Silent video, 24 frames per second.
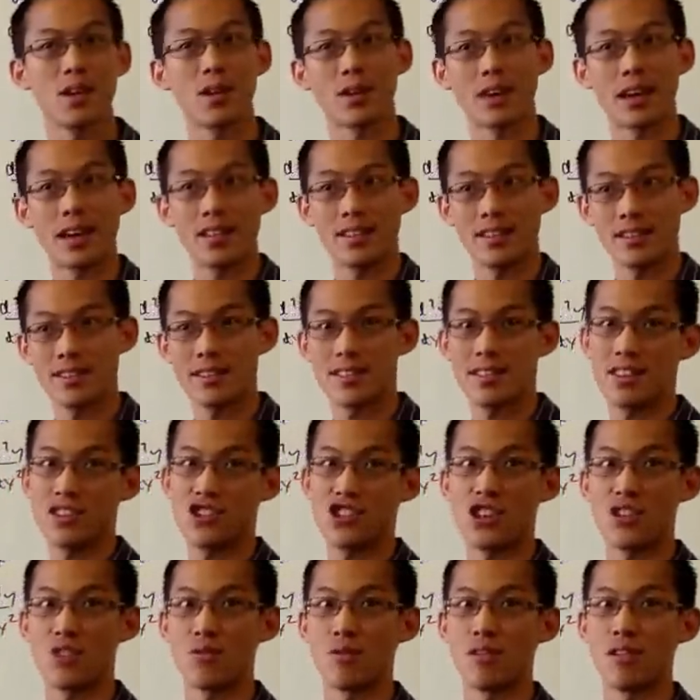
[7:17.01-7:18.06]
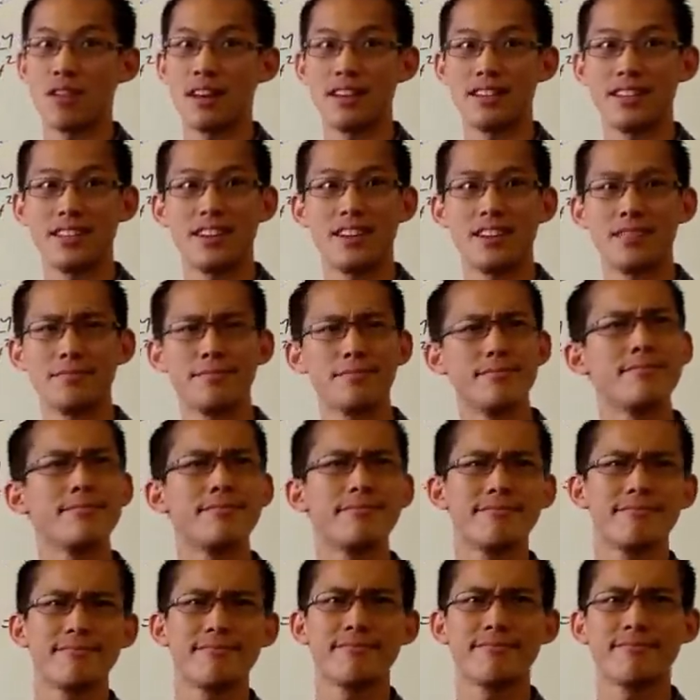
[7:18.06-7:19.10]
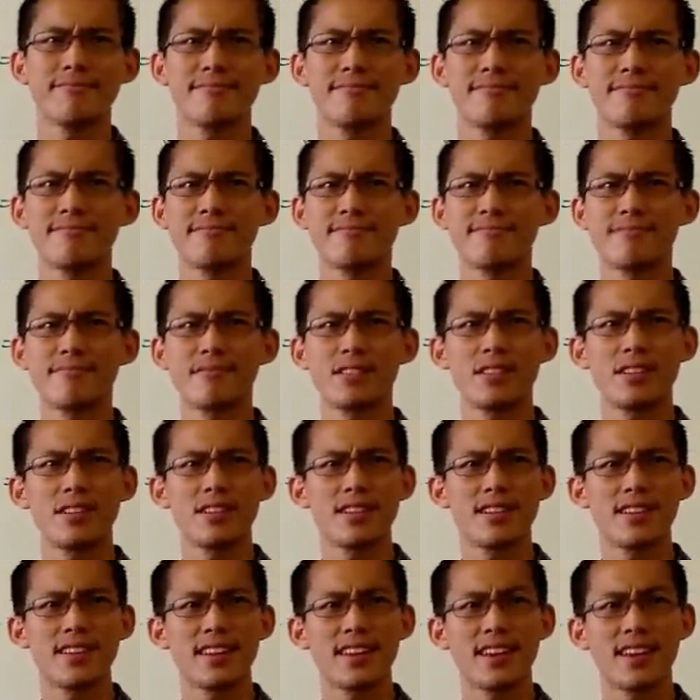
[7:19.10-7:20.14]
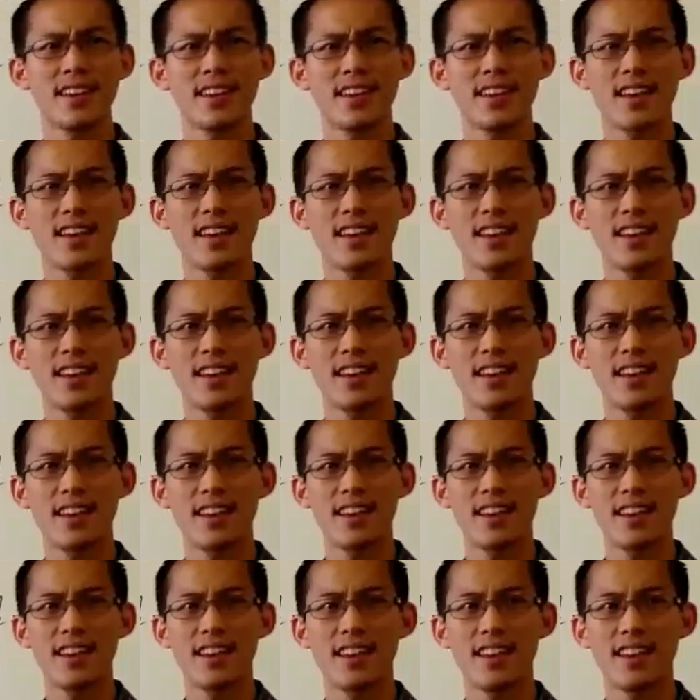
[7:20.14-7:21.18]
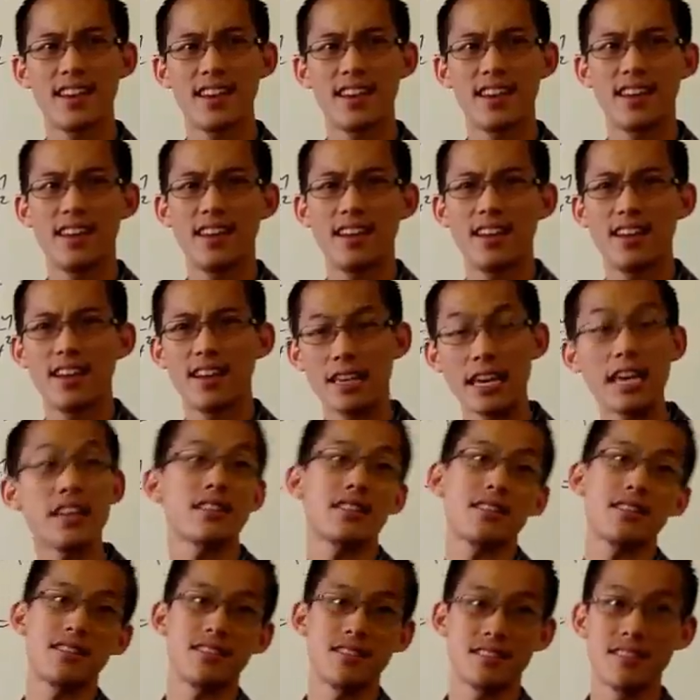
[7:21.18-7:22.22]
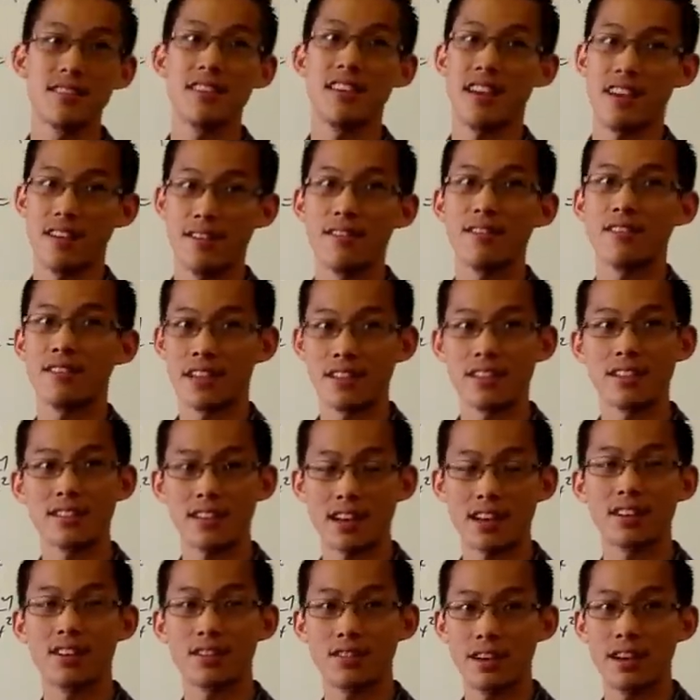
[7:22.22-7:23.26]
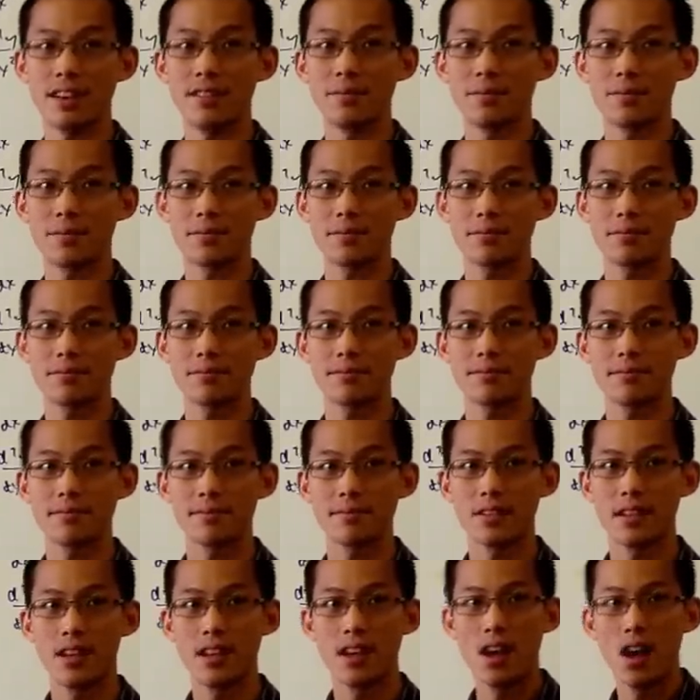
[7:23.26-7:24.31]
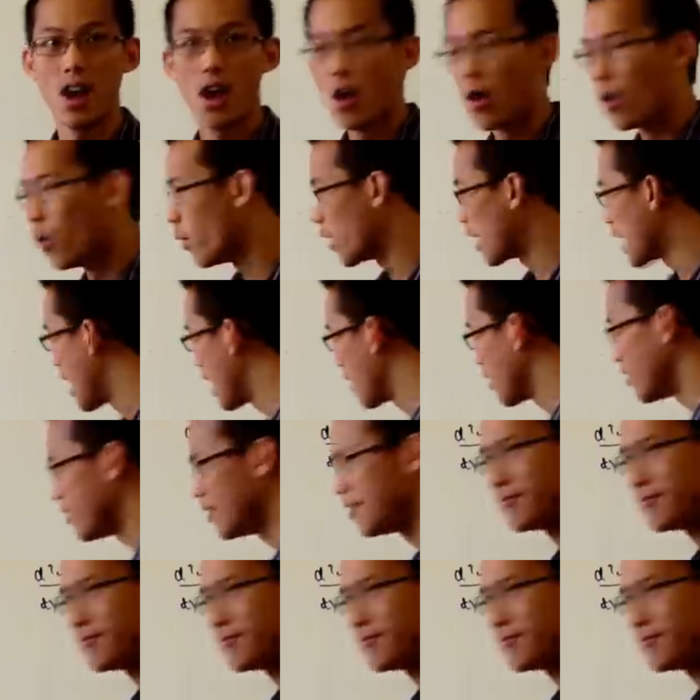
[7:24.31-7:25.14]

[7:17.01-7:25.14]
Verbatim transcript: Okay, this is the general idea. As you increase the power, they just get flatter. Yes, yeah, that's exactly right. Then you can make it straight line. what?